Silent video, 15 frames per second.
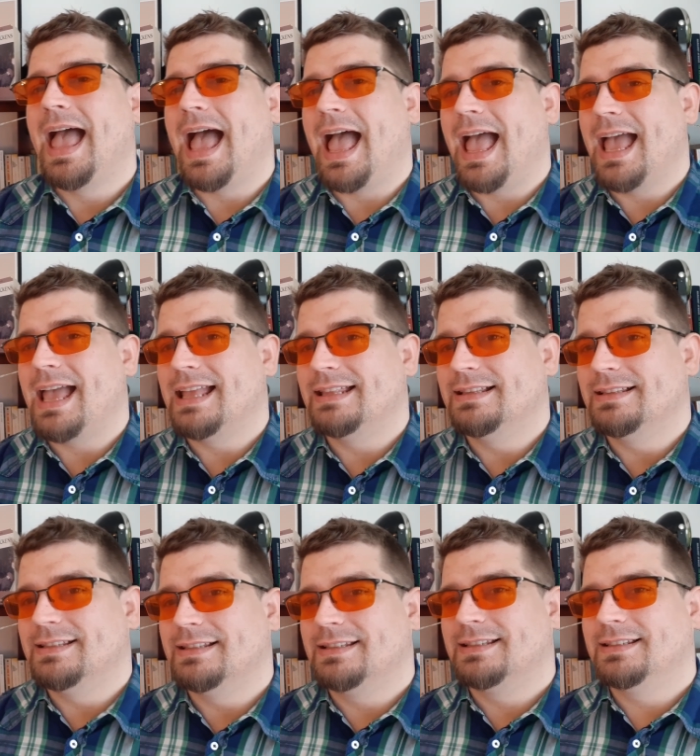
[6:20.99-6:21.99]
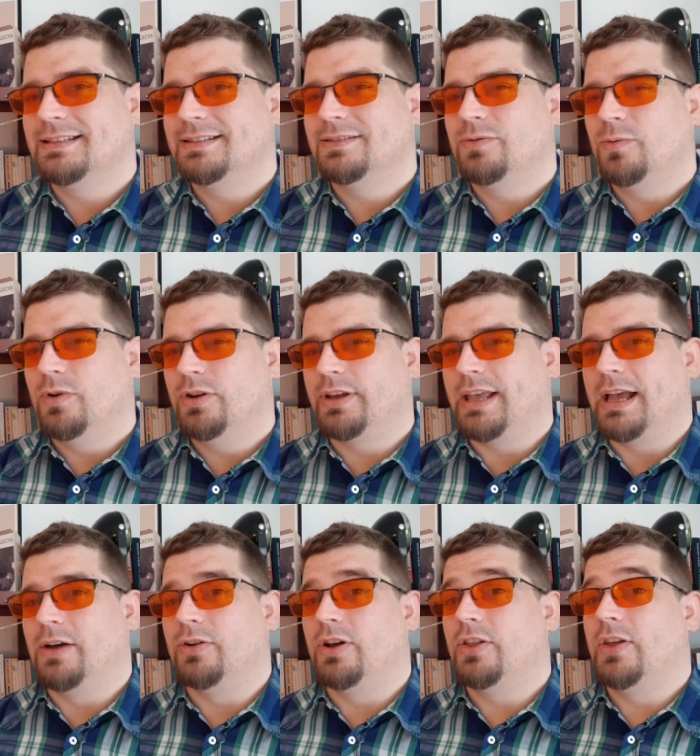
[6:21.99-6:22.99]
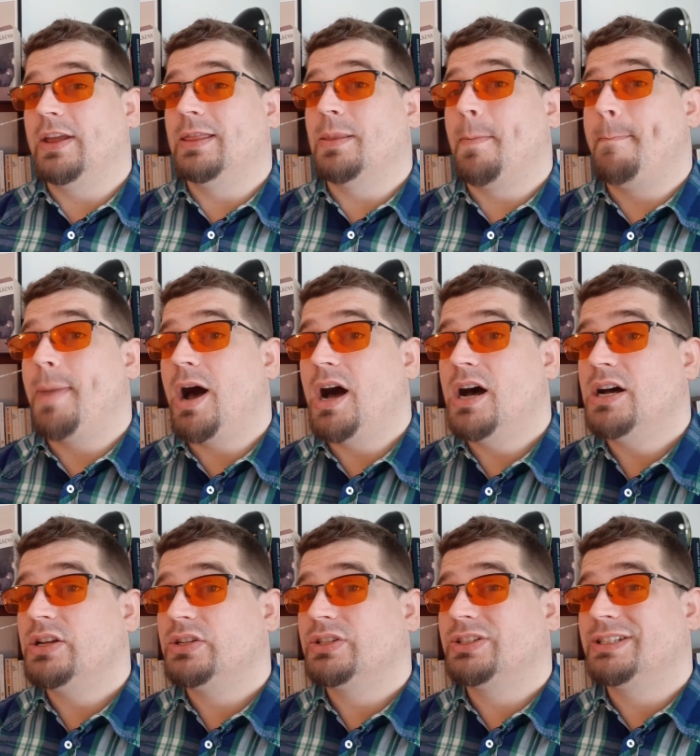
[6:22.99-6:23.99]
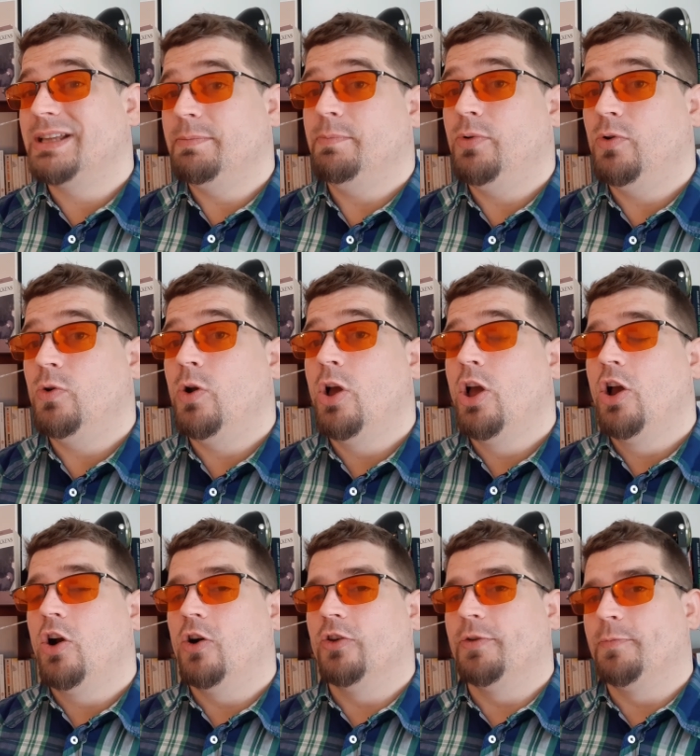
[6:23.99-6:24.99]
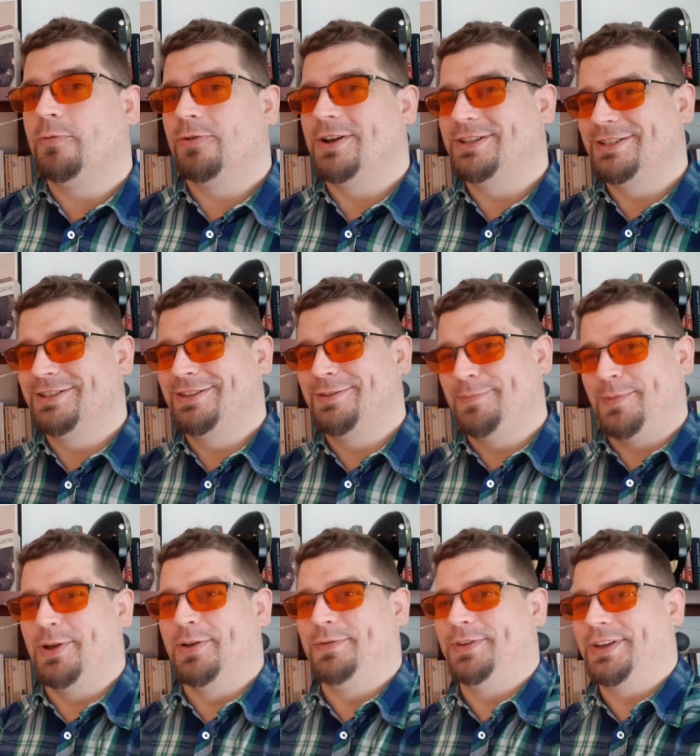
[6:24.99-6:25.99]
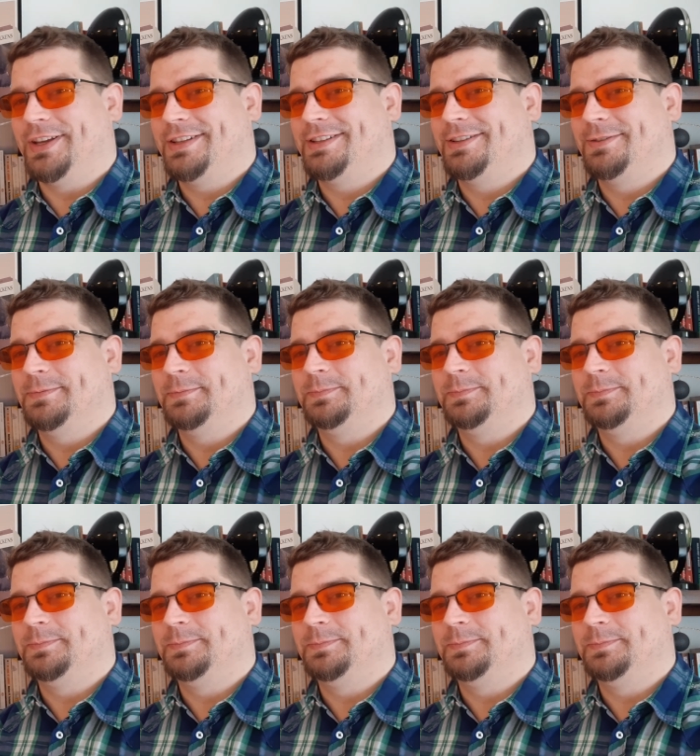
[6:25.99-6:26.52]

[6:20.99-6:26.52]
and work out, are they in the past simple or the present perfect?